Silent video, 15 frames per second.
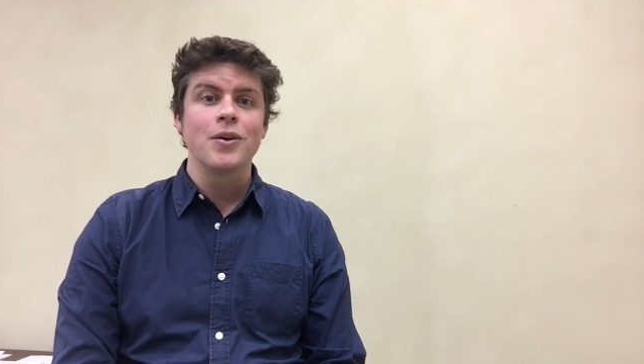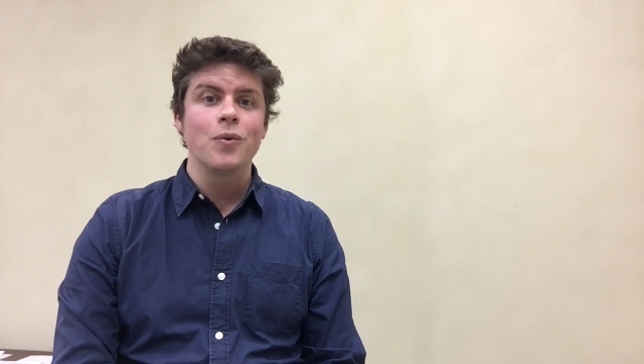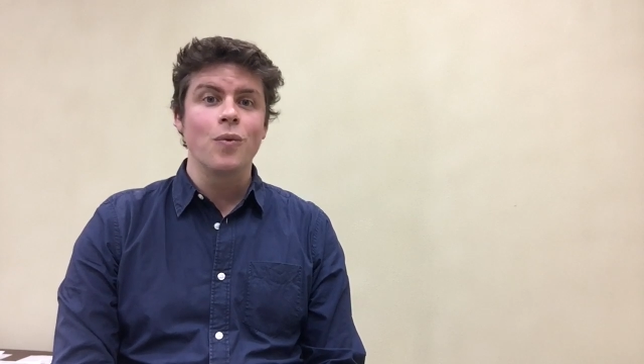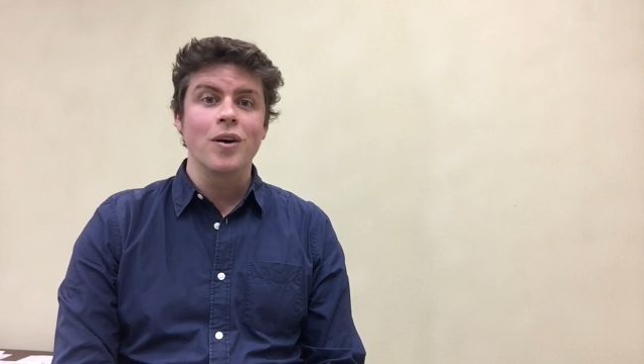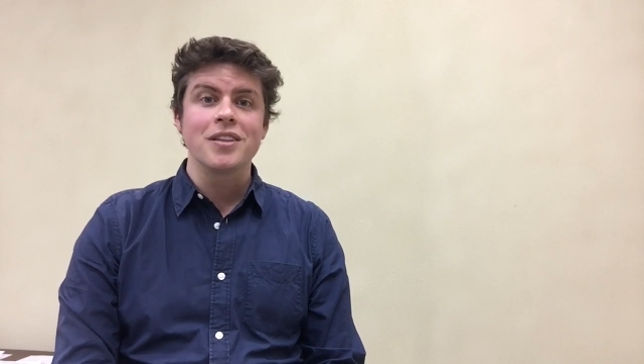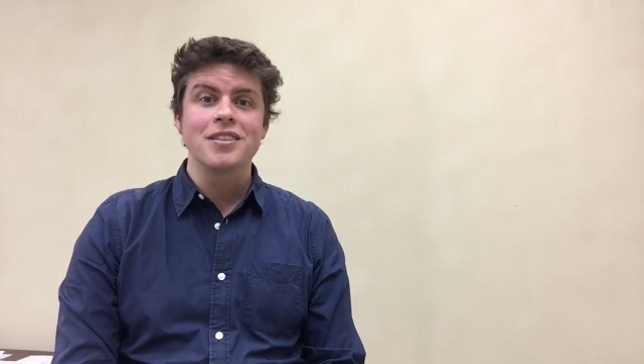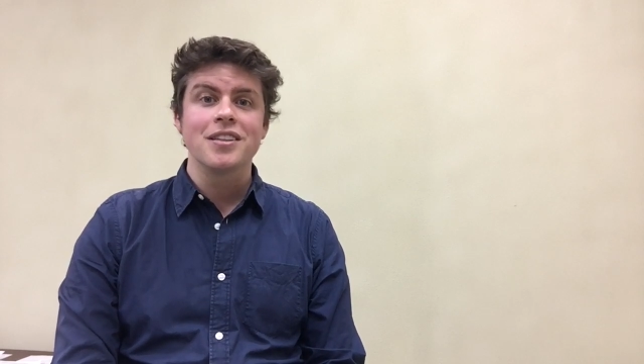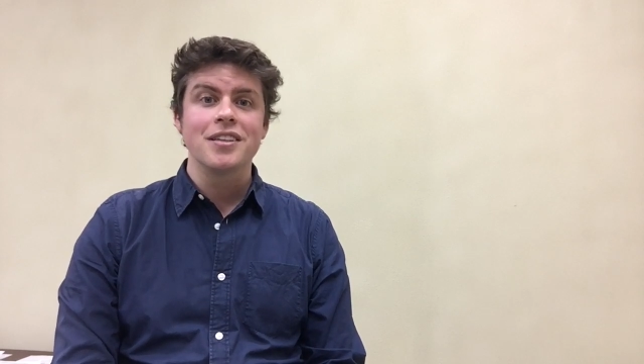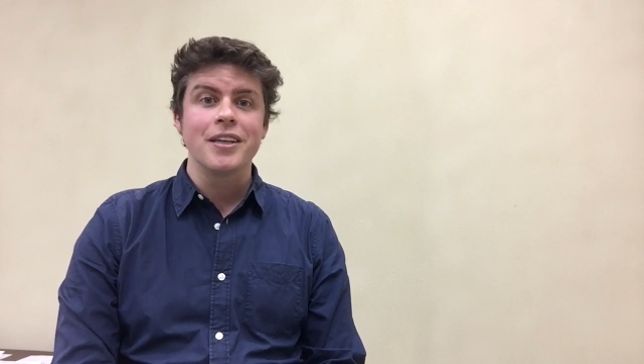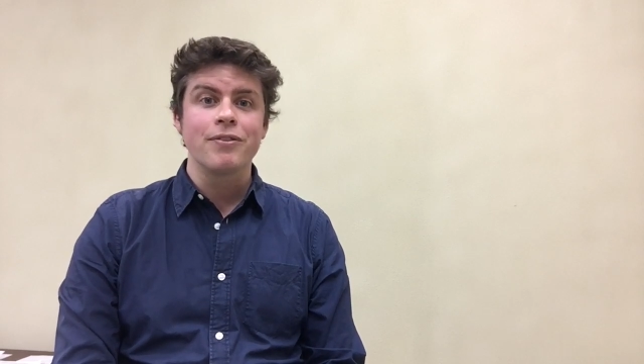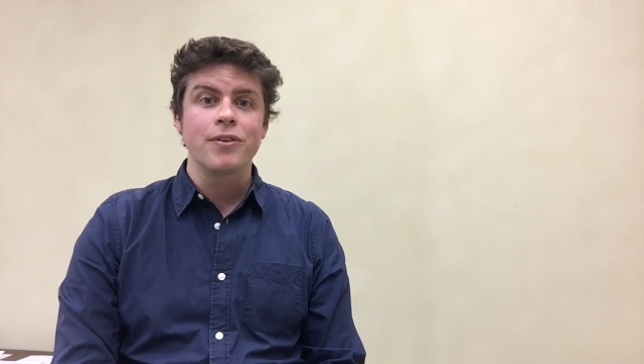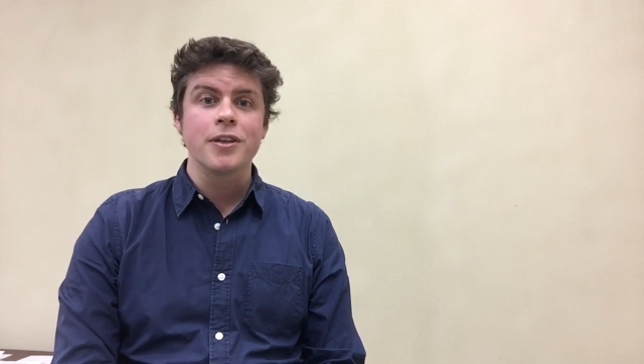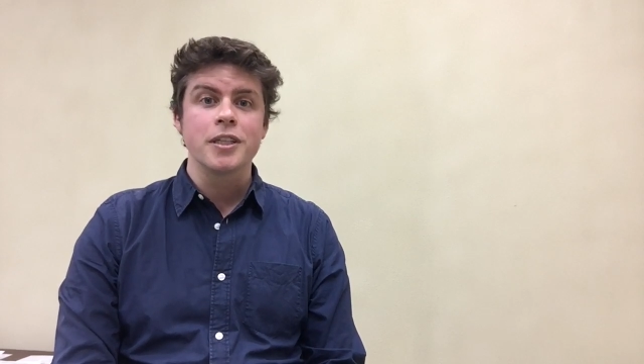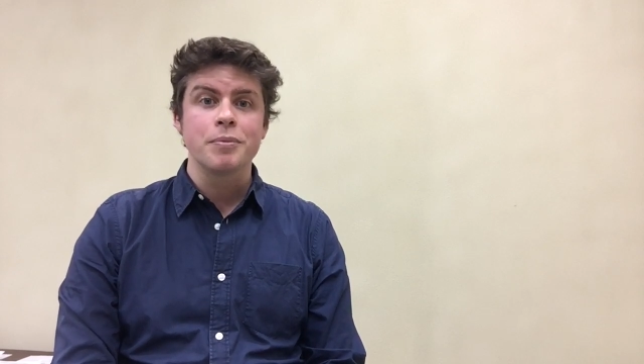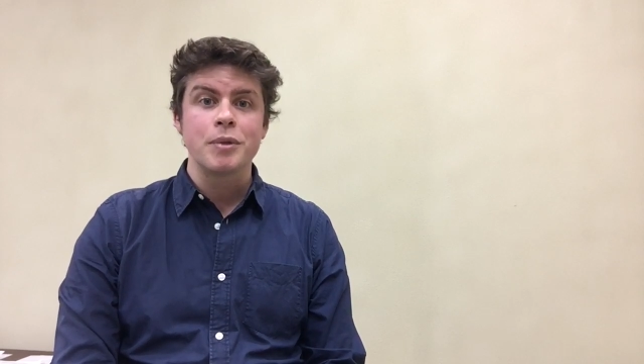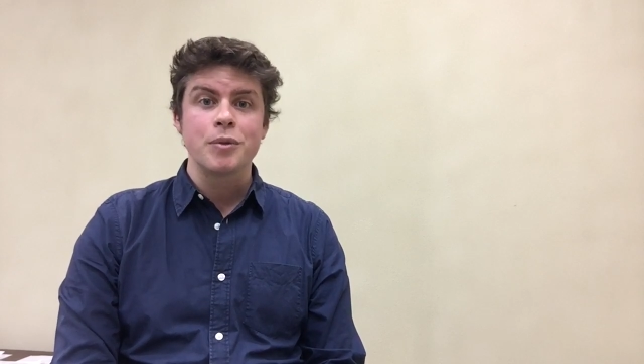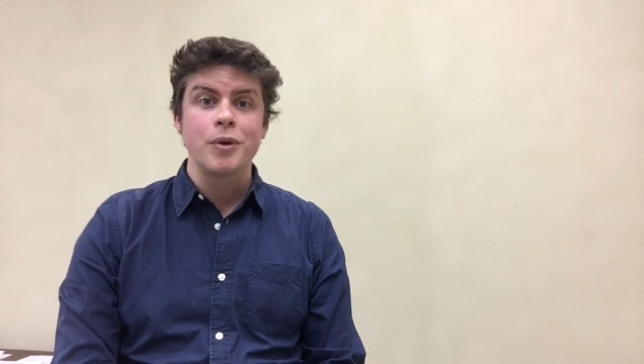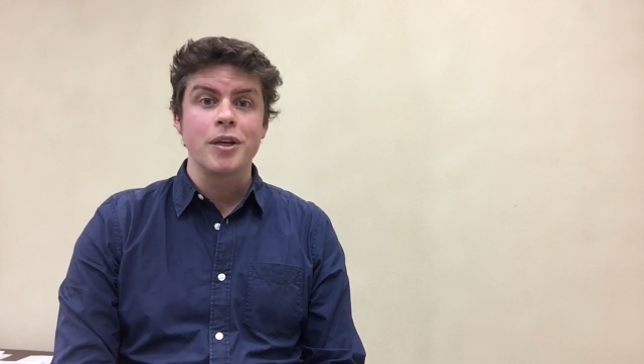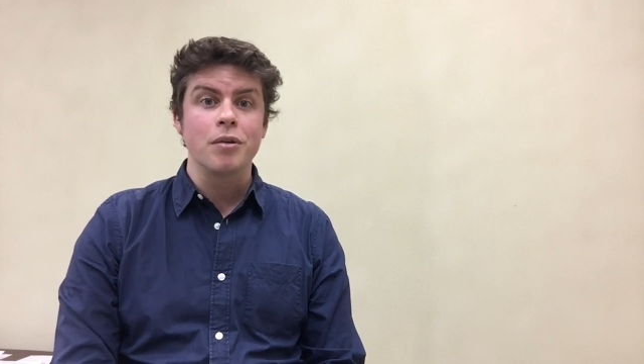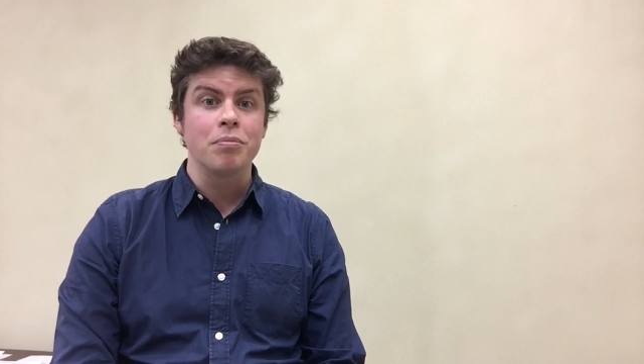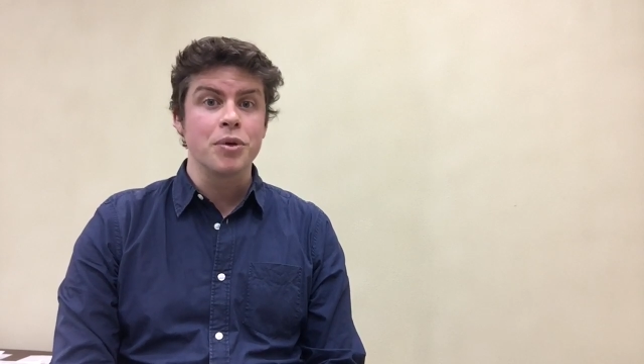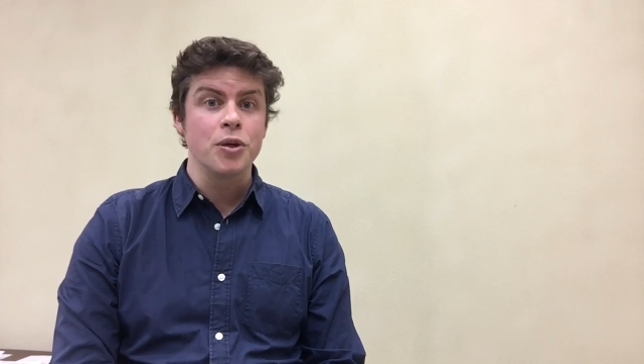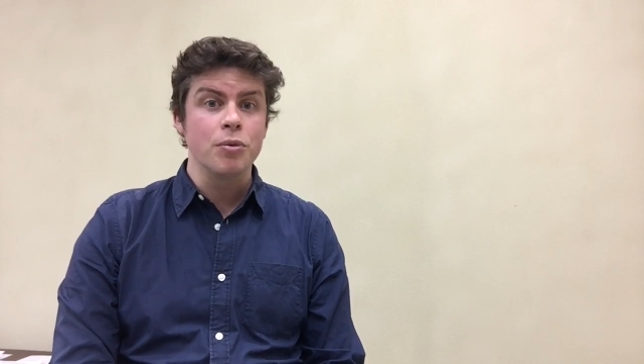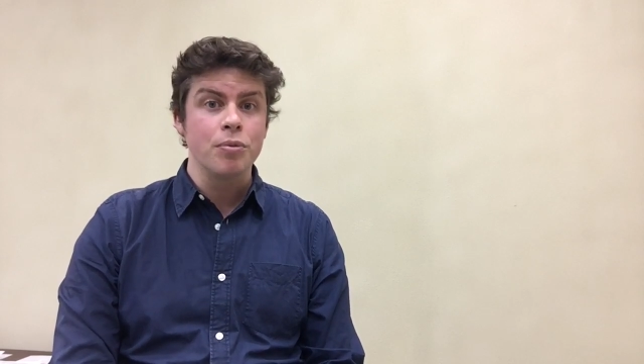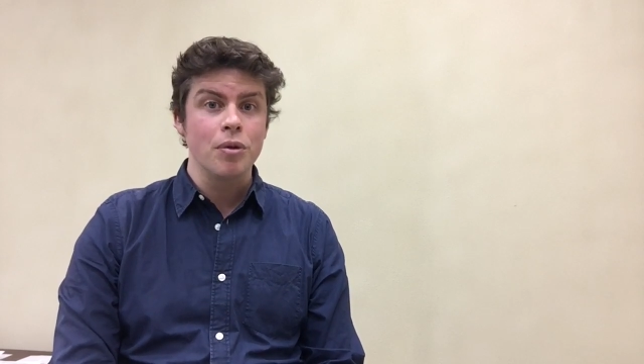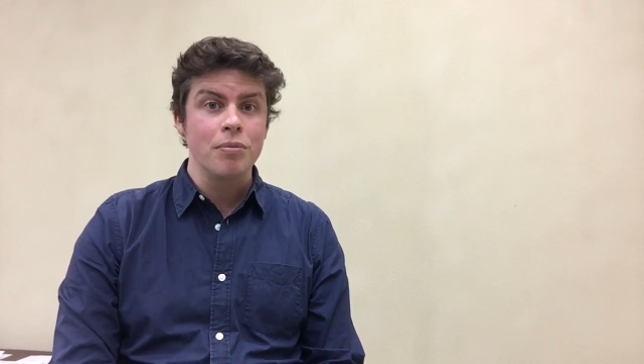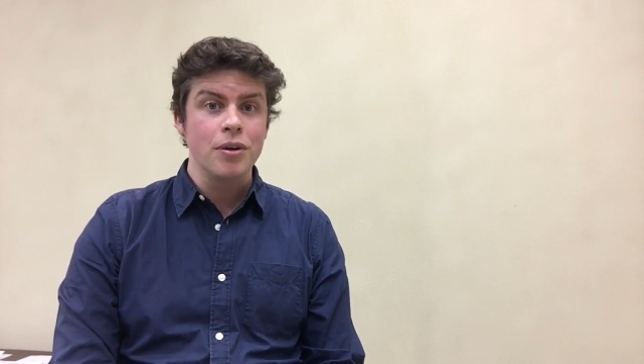what's the difference between a pupil